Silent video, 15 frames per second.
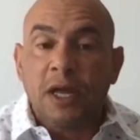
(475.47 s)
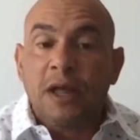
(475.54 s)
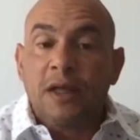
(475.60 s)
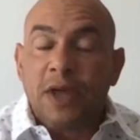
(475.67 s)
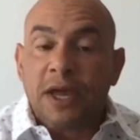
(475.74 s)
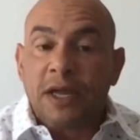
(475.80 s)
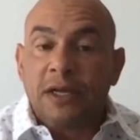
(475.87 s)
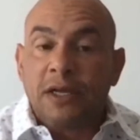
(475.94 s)

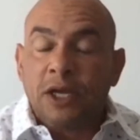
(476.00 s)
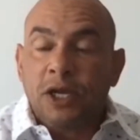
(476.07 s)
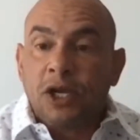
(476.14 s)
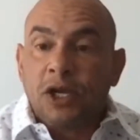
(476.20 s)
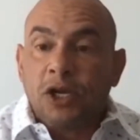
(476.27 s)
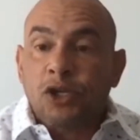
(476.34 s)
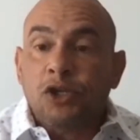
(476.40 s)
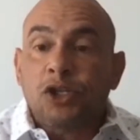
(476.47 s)
then
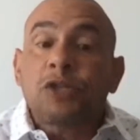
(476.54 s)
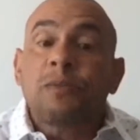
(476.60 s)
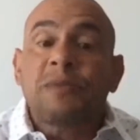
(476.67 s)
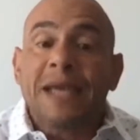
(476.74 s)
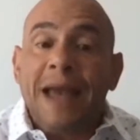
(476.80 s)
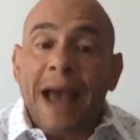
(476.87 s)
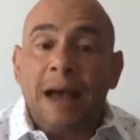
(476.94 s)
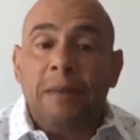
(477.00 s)
you should be
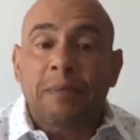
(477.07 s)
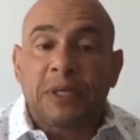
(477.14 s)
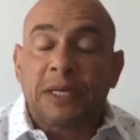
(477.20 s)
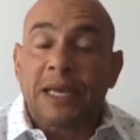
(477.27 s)
happy.